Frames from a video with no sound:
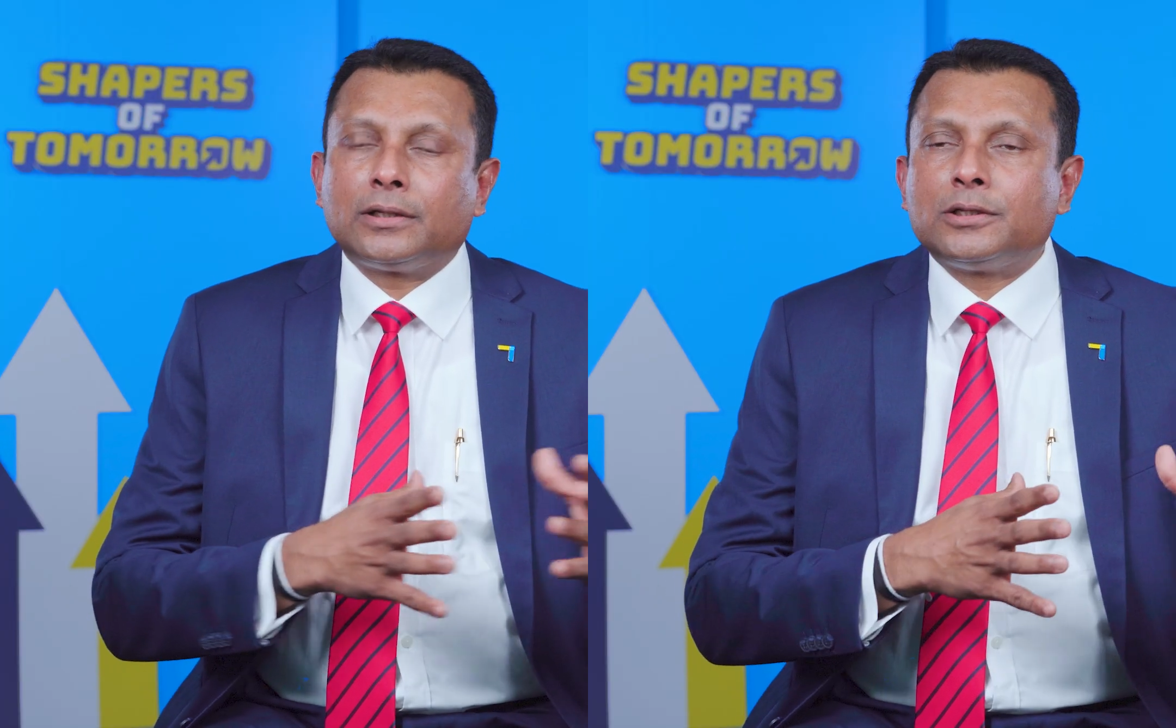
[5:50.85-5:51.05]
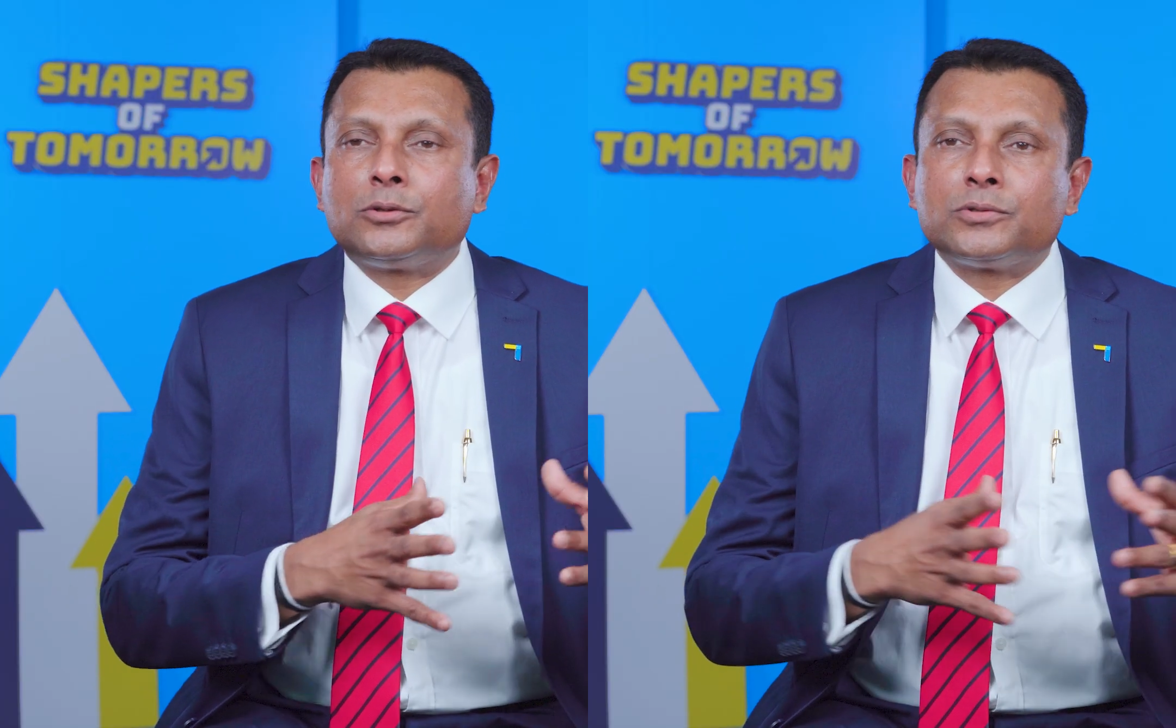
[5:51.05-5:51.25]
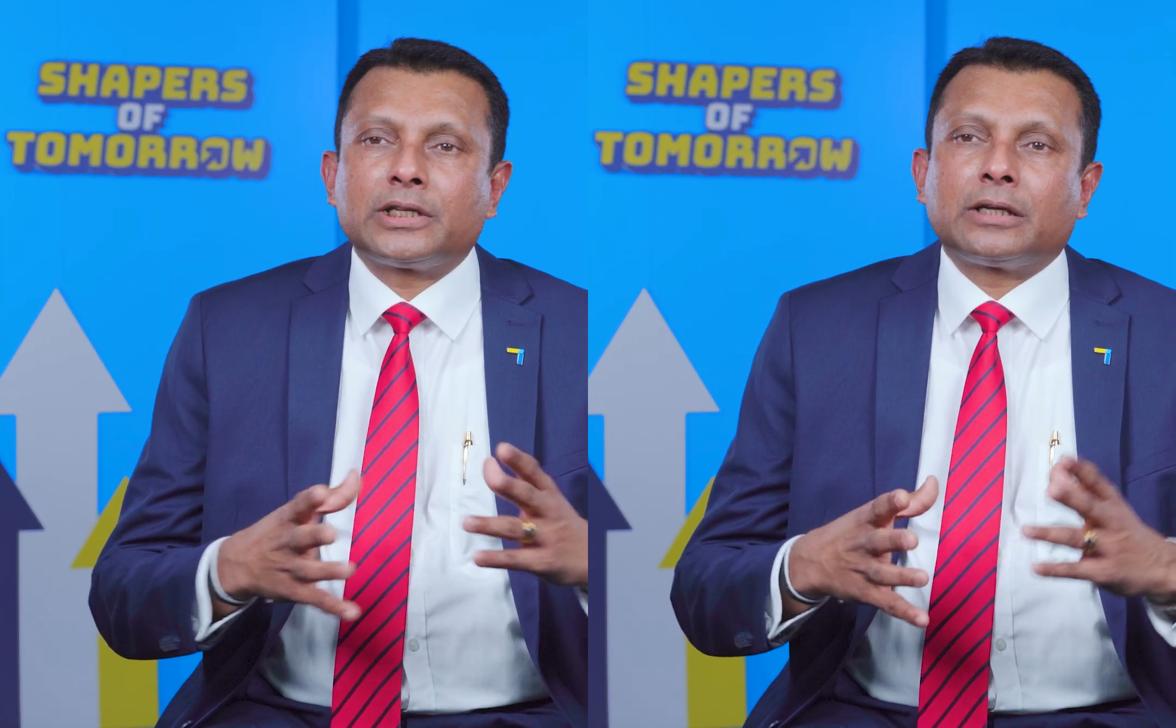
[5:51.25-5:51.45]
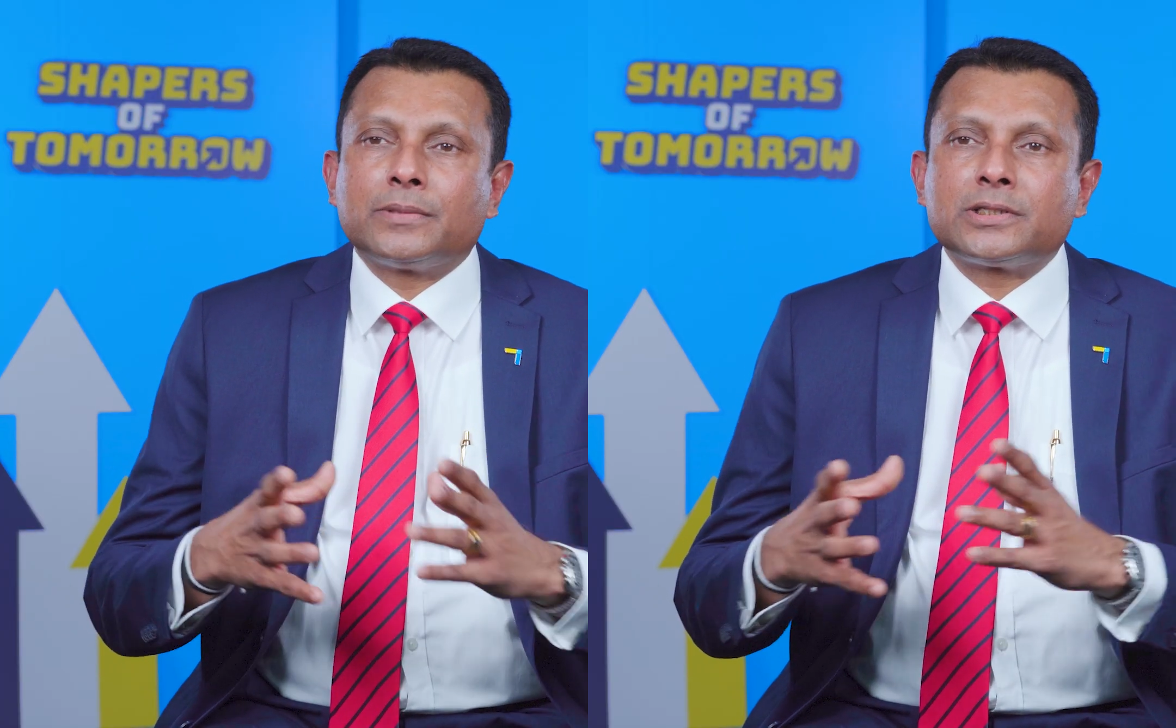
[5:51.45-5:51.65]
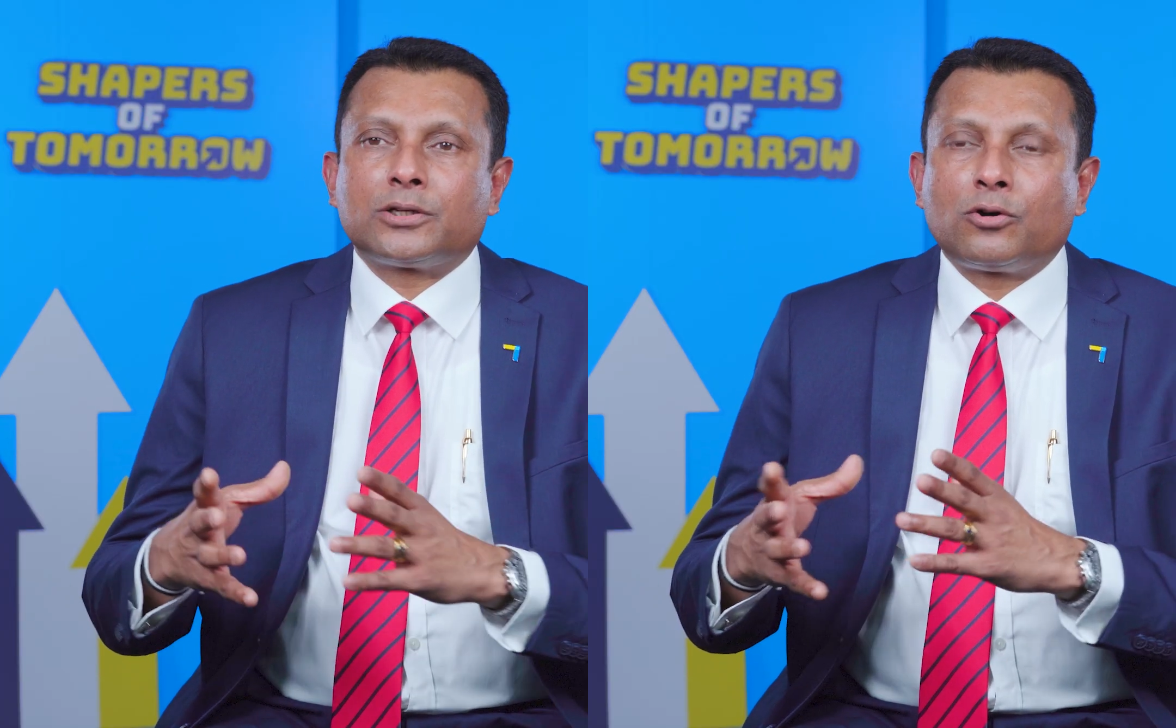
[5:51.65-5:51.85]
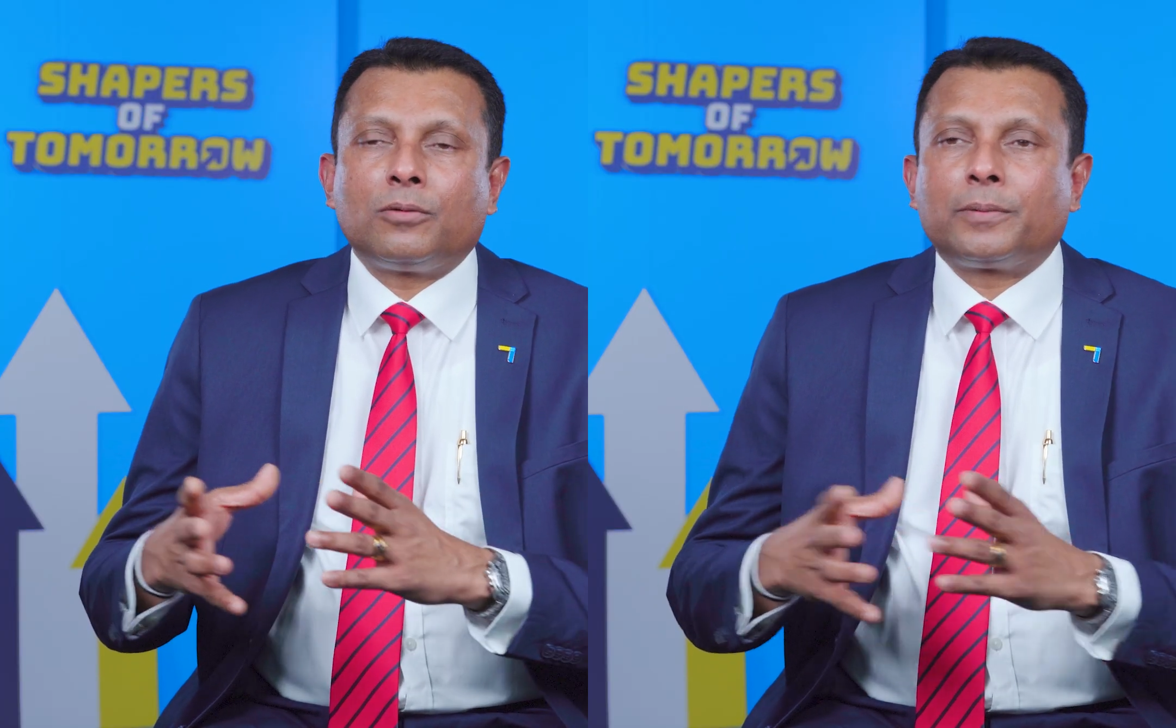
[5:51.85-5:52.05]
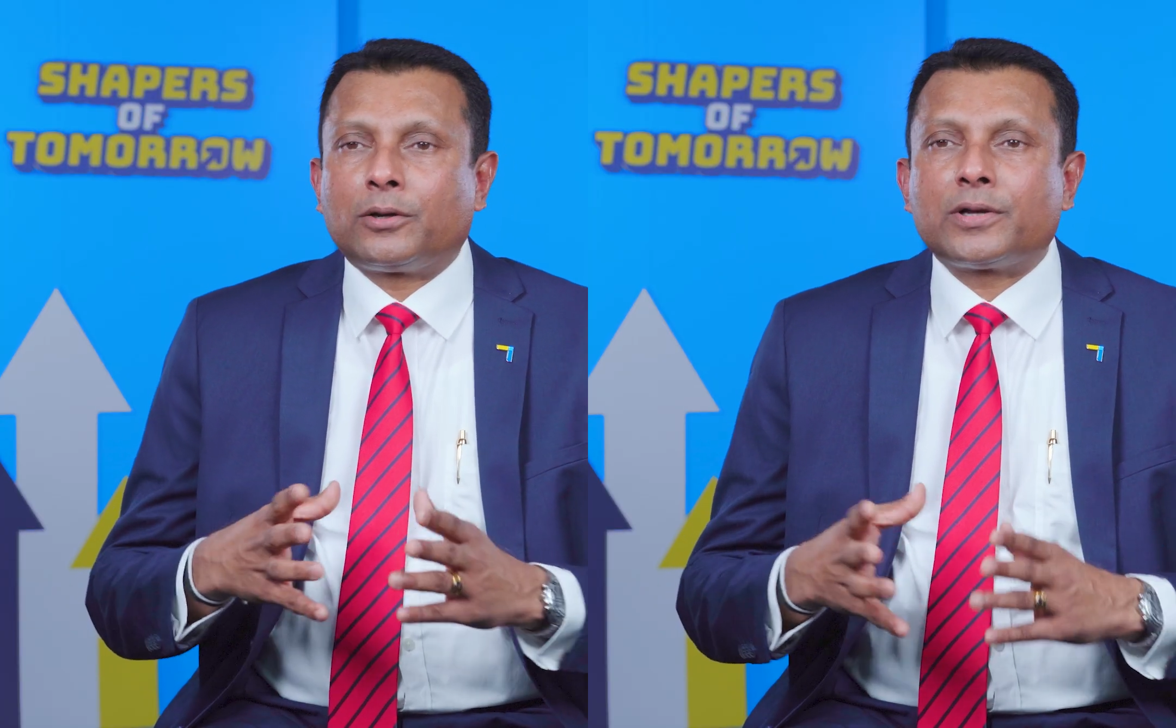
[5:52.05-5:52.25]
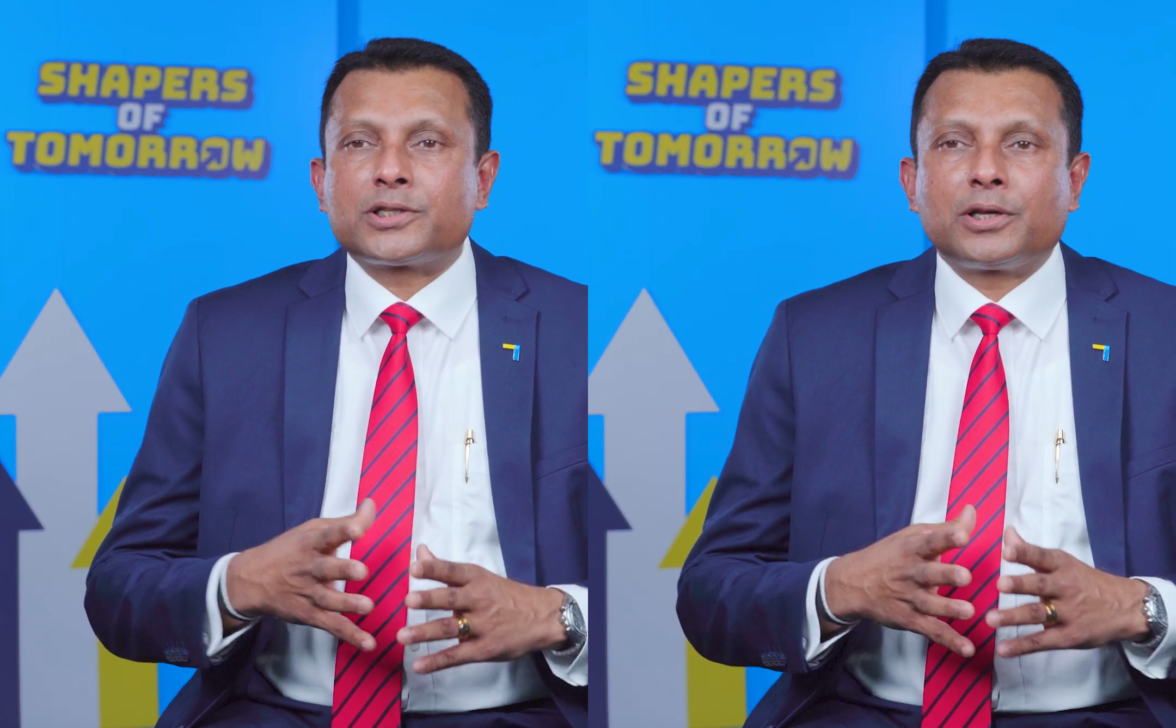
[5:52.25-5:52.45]
other two segments in corporate
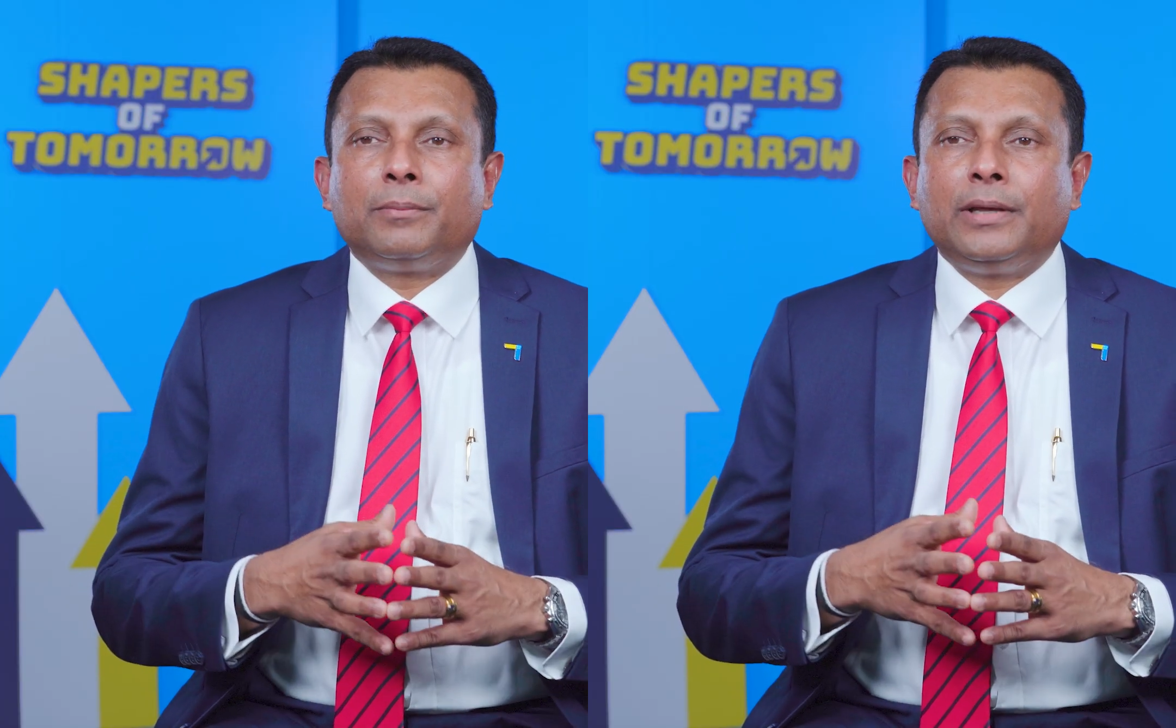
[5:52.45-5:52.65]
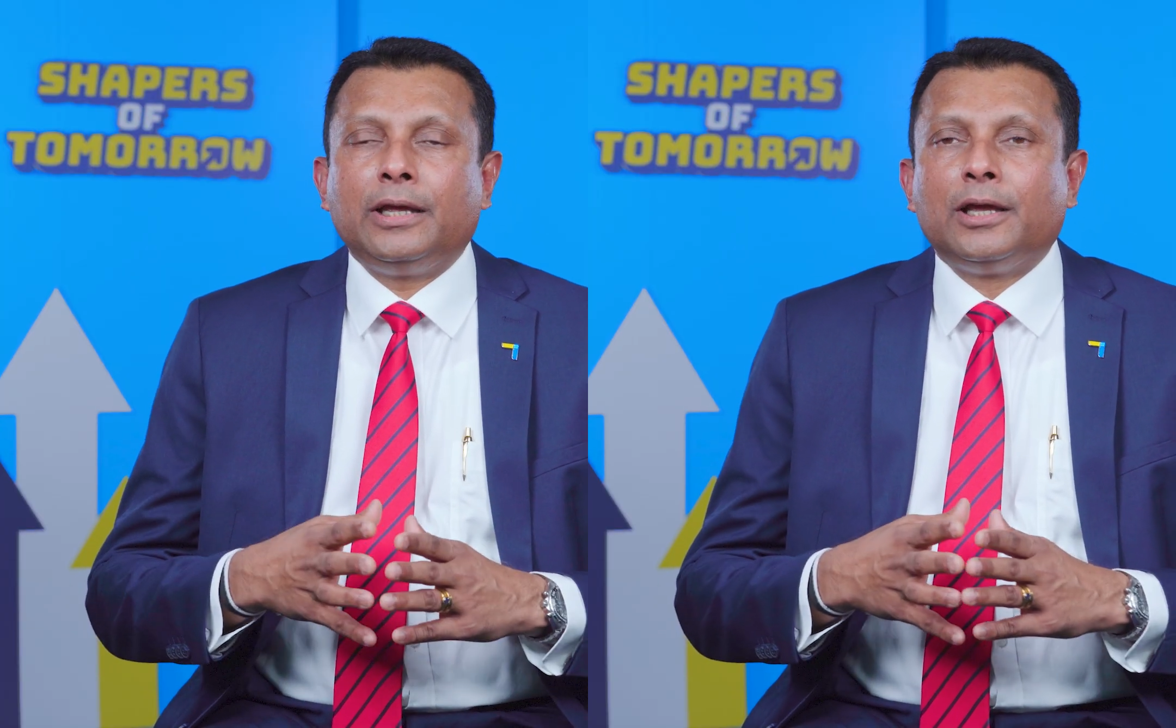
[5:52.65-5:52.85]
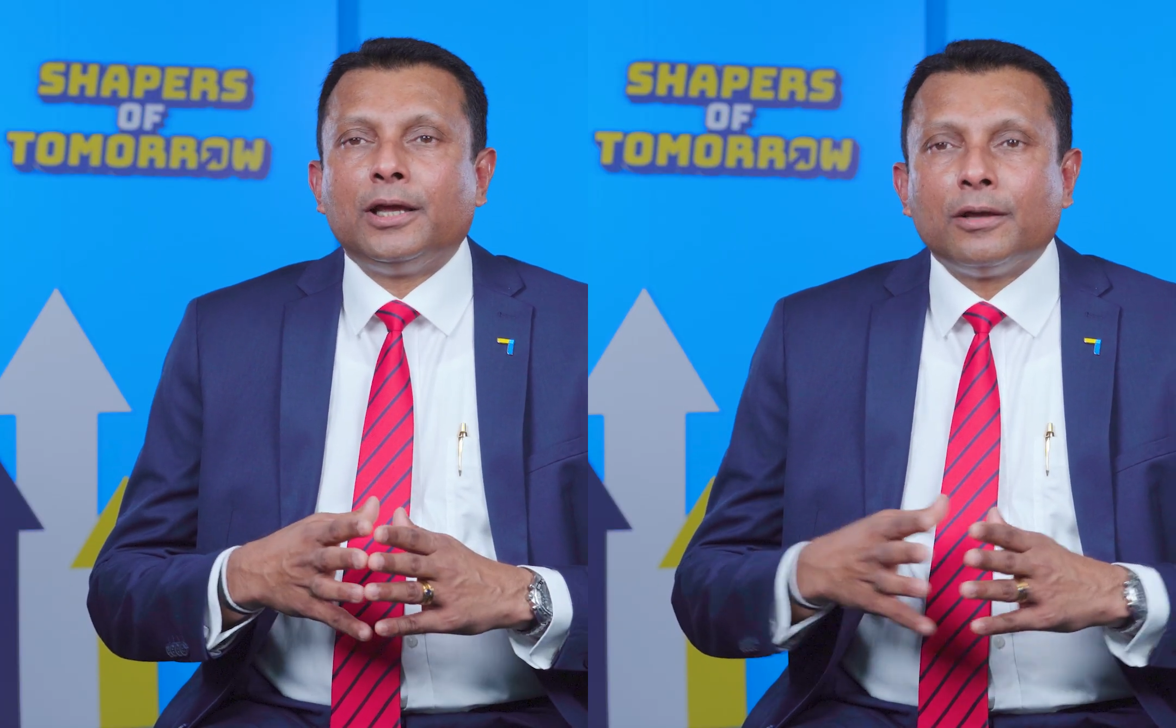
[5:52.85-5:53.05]
or SME,